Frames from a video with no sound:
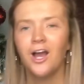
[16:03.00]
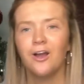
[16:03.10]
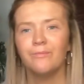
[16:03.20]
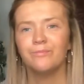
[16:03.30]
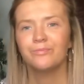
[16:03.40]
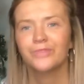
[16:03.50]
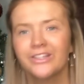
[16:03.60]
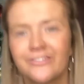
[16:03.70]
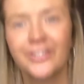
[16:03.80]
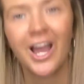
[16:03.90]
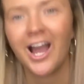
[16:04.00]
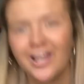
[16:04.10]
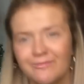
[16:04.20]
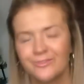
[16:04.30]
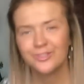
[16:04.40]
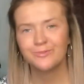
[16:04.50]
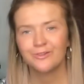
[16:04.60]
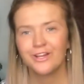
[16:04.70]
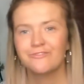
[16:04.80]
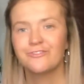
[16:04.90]
um so yeah I'm super
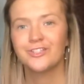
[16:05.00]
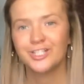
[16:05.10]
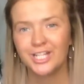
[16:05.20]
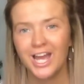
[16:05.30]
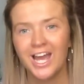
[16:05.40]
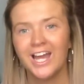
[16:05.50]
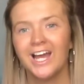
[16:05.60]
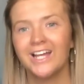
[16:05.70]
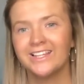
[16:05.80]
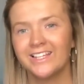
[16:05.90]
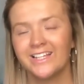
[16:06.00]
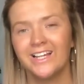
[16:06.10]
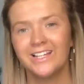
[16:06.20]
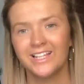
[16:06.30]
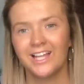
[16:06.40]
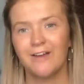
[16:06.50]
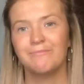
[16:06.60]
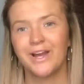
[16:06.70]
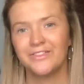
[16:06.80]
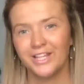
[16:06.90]
grateful for the chair and the the
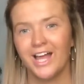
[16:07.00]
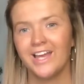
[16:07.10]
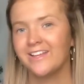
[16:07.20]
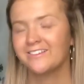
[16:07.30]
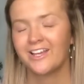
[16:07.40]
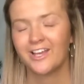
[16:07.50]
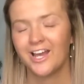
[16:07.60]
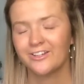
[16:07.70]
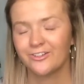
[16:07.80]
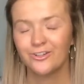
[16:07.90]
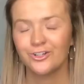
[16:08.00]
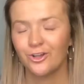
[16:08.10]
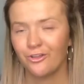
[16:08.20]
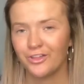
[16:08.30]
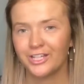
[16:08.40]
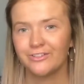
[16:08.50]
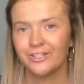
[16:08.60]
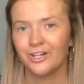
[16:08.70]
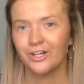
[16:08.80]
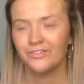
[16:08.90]
lamp and the lights I can could not thank you
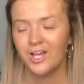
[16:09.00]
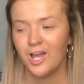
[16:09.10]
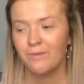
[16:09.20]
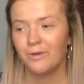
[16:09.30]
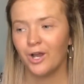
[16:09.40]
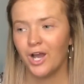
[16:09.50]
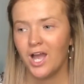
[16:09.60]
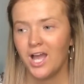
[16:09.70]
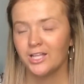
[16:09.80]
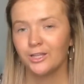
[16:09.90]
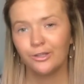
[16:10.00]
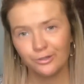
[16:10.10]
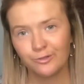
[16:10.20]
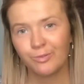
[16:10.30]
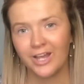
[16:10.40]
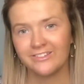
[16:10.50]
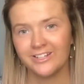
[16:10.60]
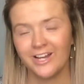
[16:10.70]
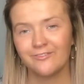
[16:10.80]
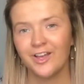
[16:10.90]
enough but Lou's
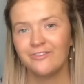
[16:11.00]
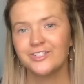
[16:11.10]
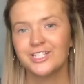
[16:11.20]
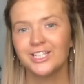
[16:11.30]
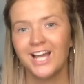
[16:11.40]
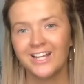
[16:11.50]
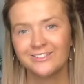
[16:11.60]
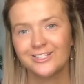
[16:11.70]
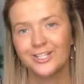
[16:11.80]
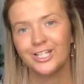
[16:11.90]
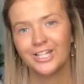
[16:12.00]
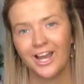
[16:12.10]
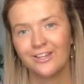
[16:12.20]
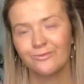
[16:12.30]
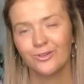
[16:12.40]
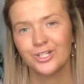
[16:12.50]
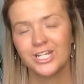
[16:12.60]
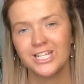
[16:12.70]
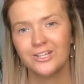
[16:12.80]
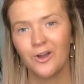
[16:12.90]
present, I've left it to last to show you guys what
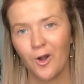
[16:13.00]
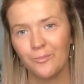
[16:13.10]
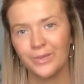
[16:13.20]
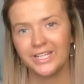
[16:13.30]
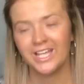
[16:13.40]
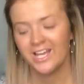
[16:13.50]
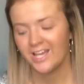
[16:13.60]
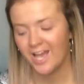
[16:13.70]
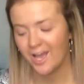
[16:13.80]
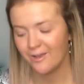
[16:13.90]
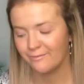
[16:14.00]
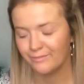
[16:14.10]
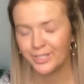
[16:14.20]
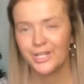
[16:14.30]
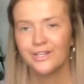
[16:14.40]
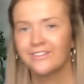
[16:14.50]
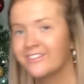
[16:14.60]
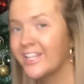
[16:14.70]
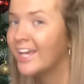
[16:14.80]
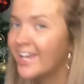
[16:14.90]
he got me um, because